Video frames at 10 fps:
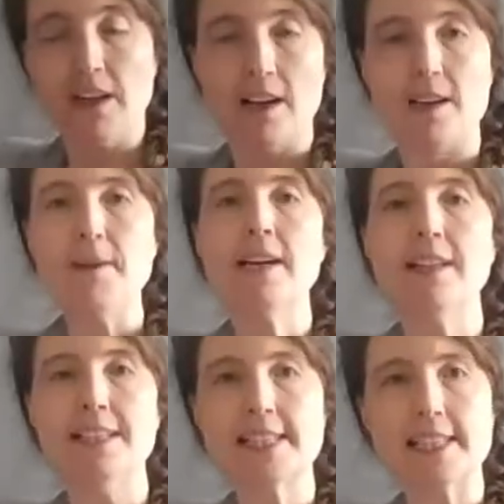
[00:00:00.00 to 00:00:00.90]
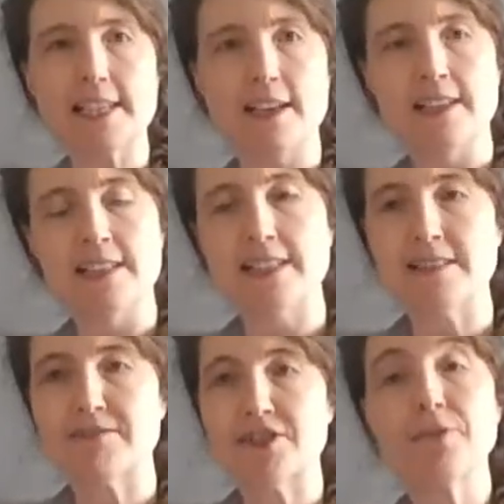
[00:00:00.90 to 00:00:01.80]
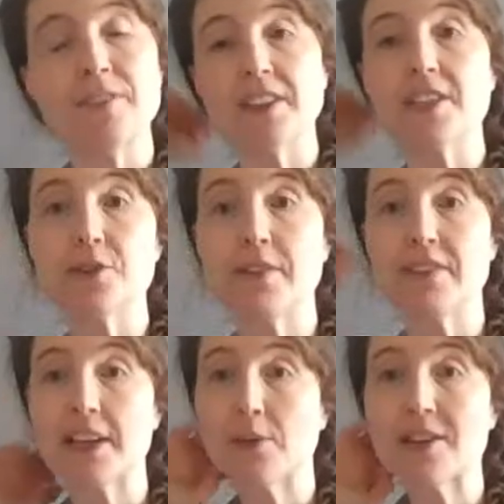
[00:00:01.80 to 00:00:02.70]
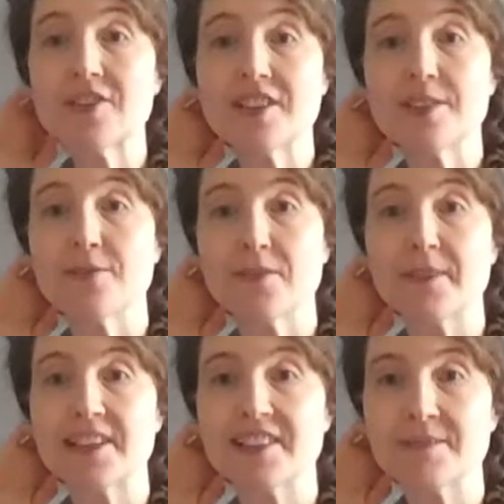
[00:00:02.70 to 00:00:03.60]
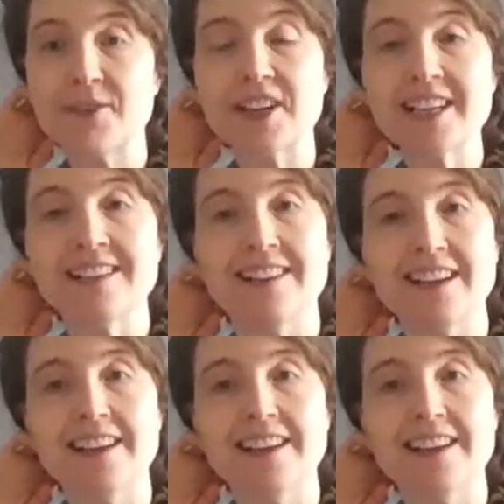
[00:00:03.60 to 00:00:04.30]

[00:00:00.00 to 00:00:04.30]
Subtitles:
Let's see. Jeonphil, did you have any questions for me this morning?